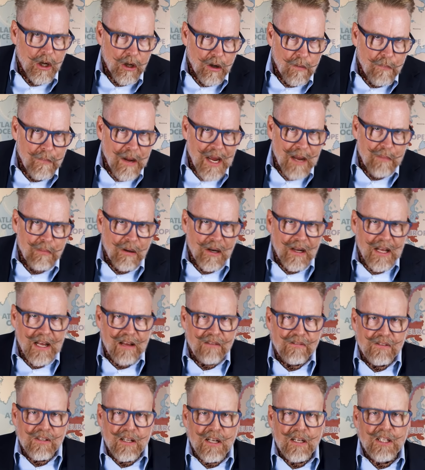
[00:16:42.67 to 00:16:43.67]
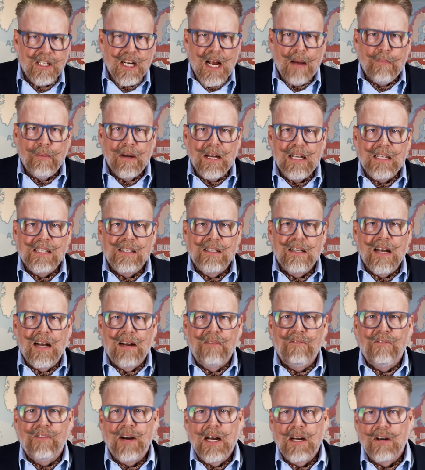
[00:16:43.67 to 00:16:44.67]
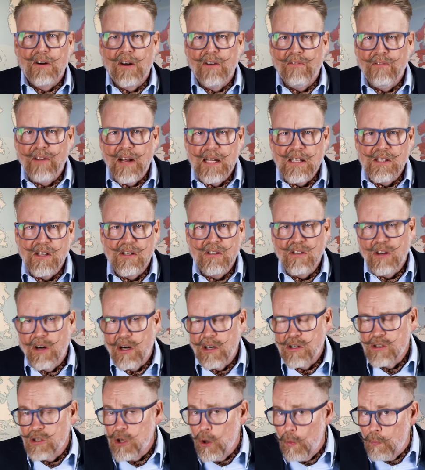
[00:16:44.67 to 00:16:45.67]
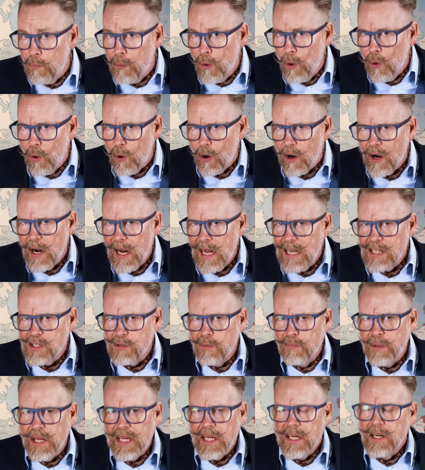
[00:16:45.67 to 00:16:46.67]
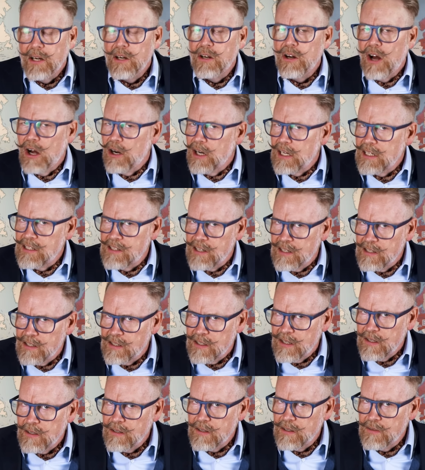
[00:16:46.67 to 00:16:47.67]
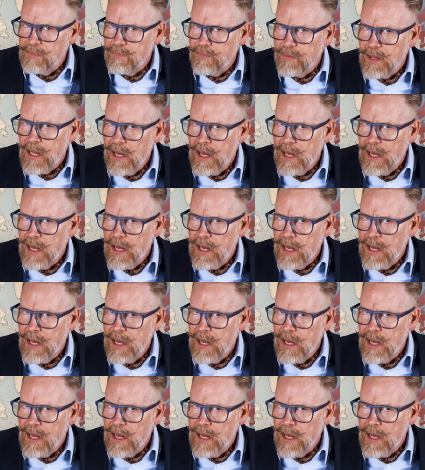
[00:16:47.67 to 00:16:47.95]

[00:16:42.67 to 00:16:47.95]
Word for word: LeMay believes that Japanese night fighter defenses are so poor as to be non existent.